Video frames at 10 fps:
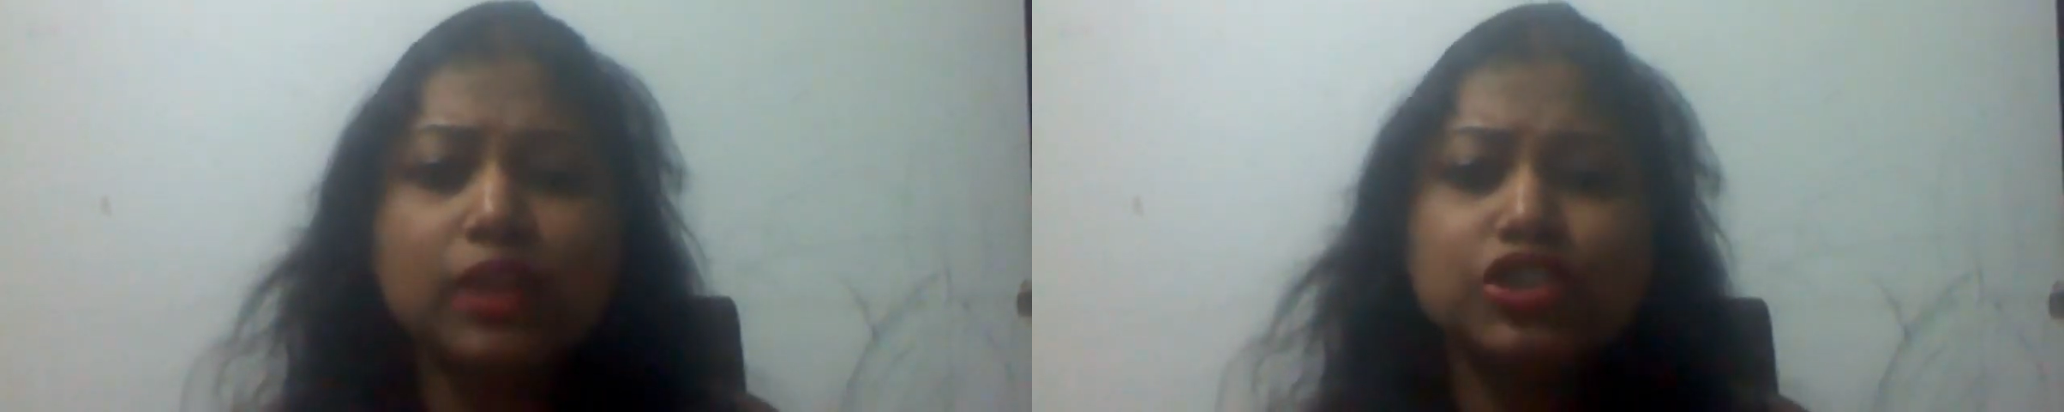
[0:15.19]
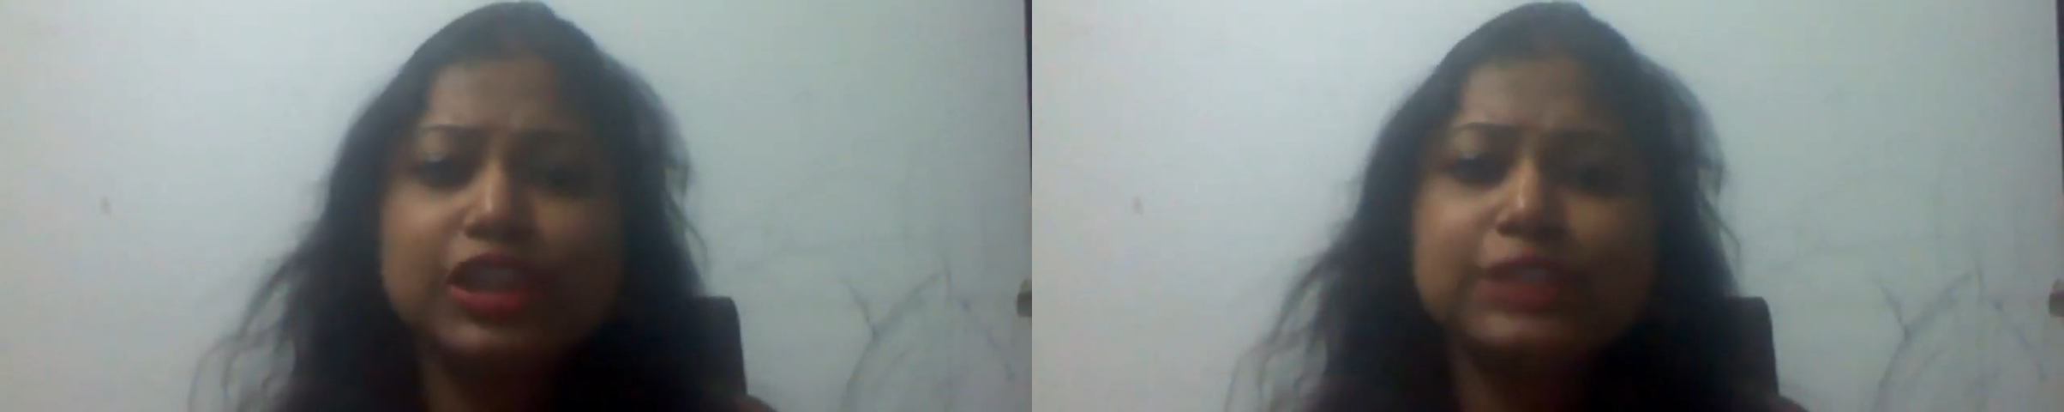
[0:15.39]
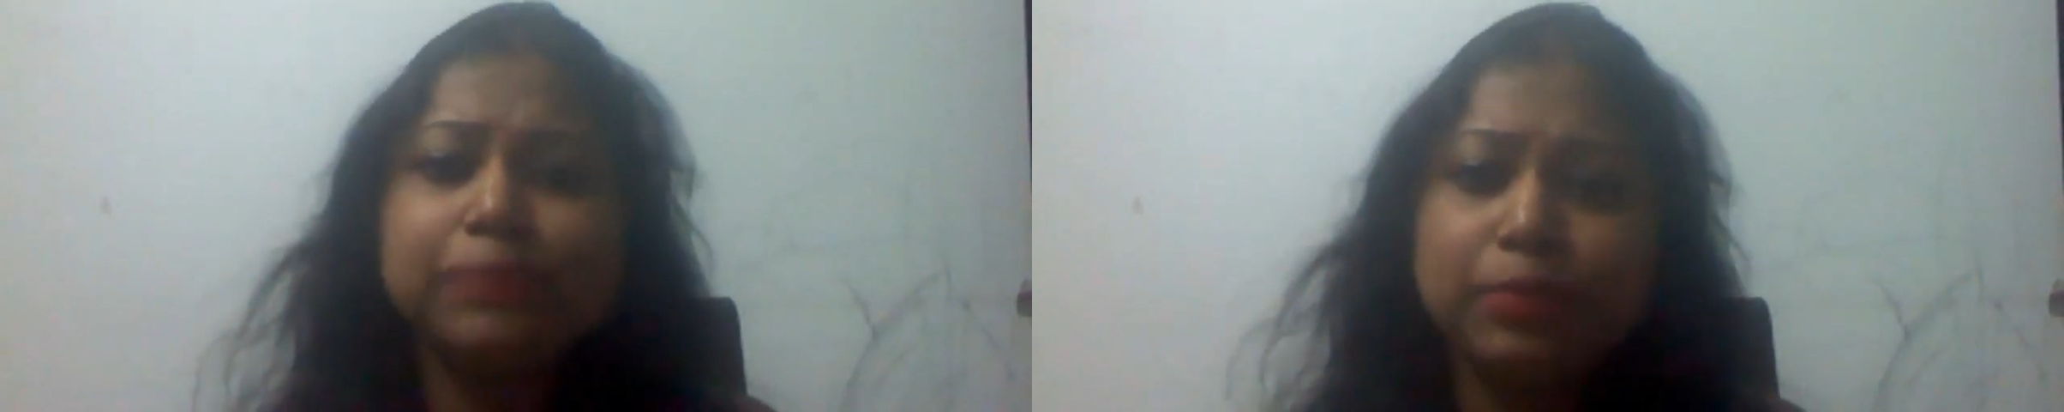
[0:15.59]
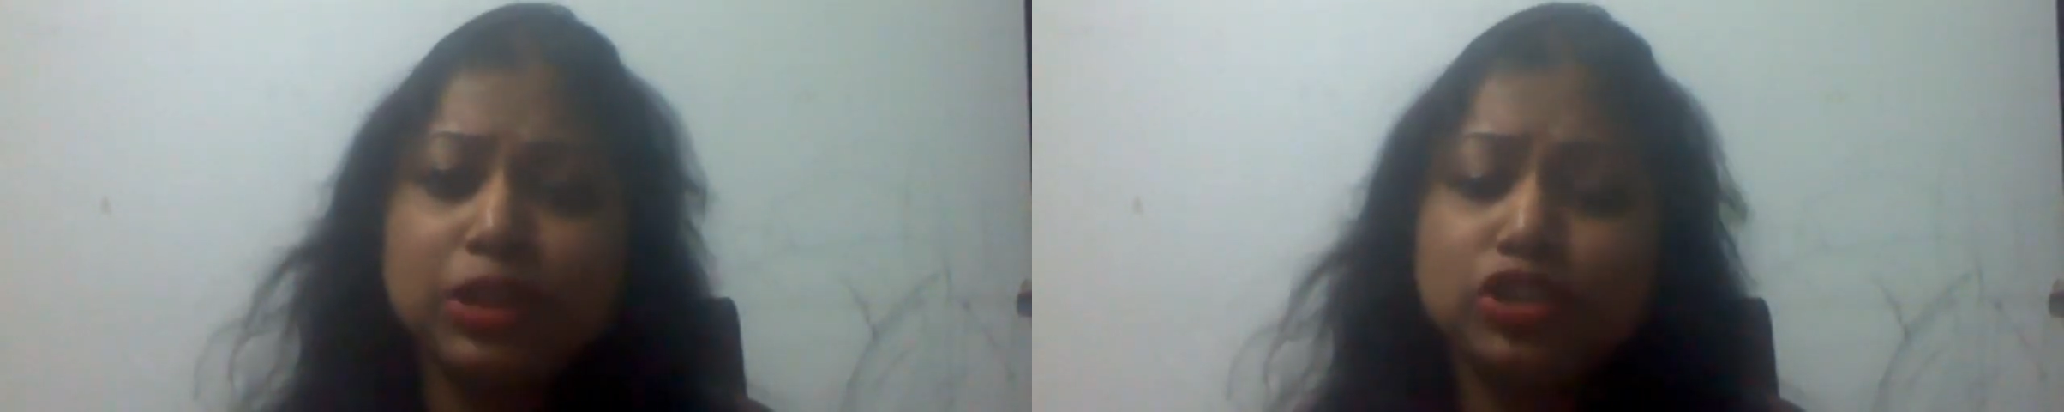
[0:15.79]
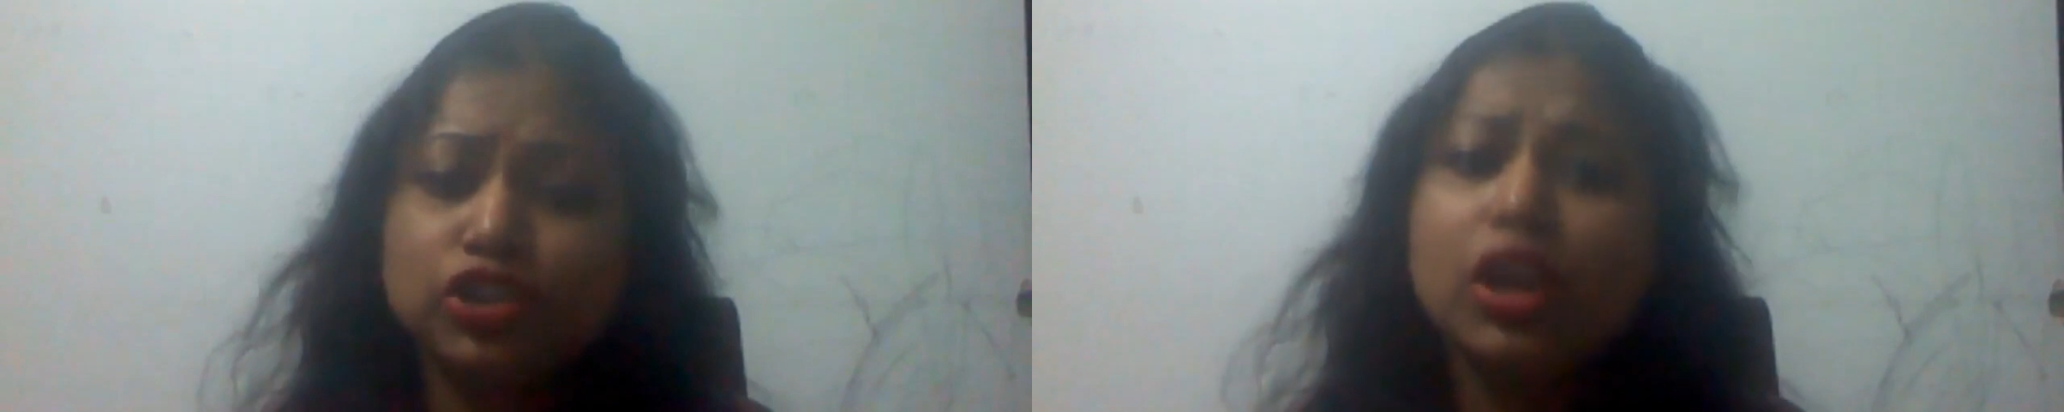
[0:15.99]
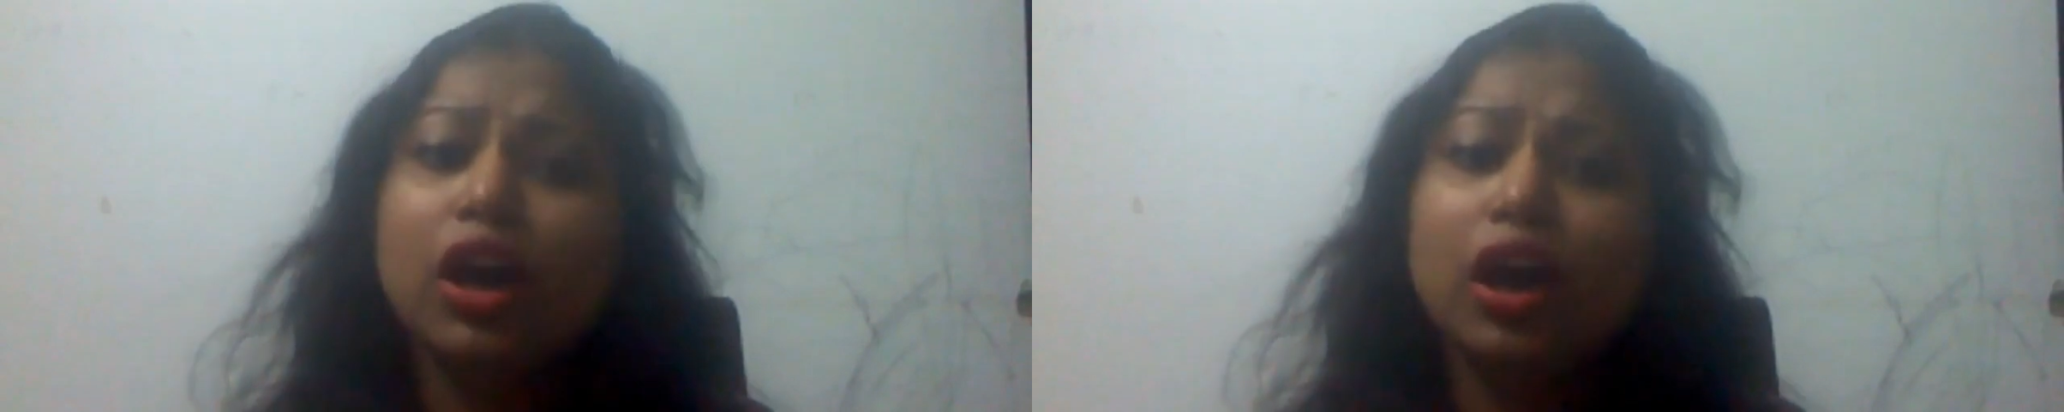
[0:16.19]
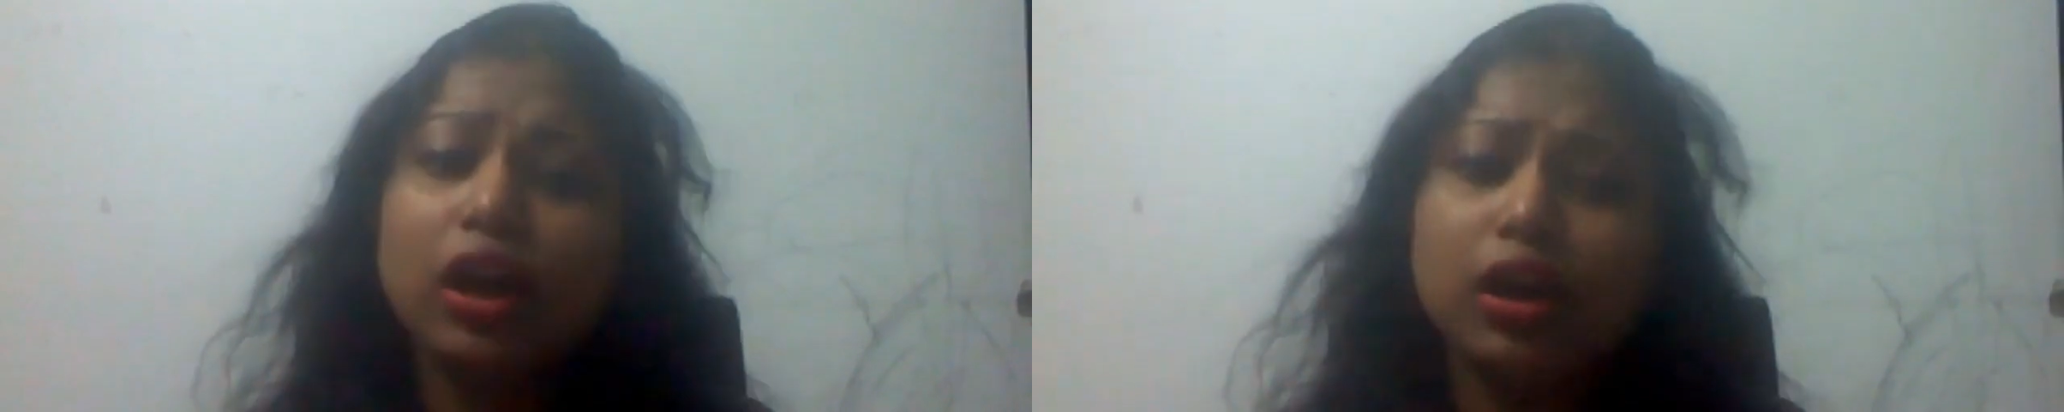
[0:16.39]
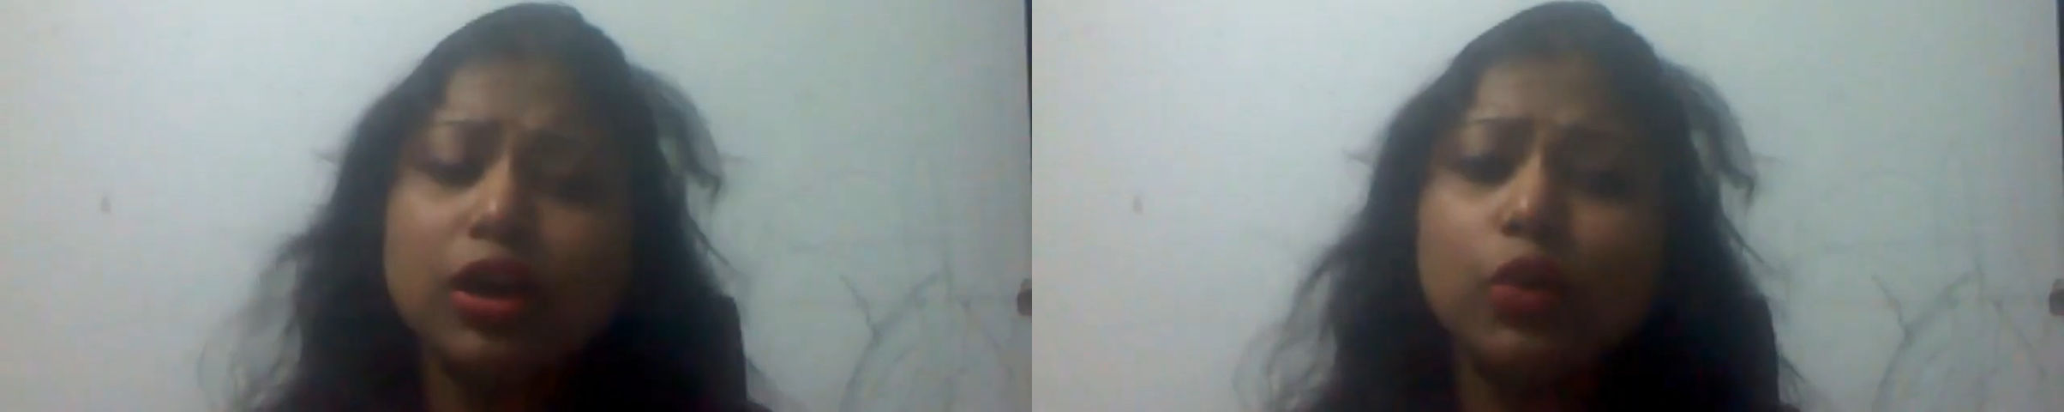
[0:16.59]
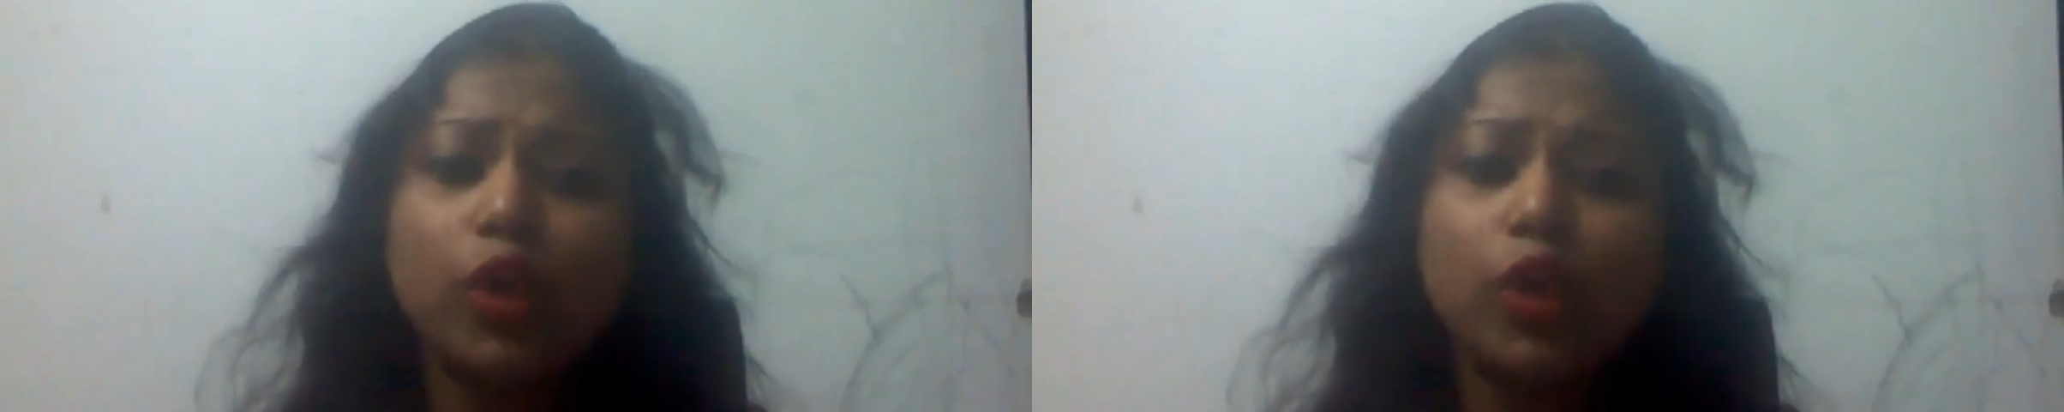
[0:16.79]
She has published her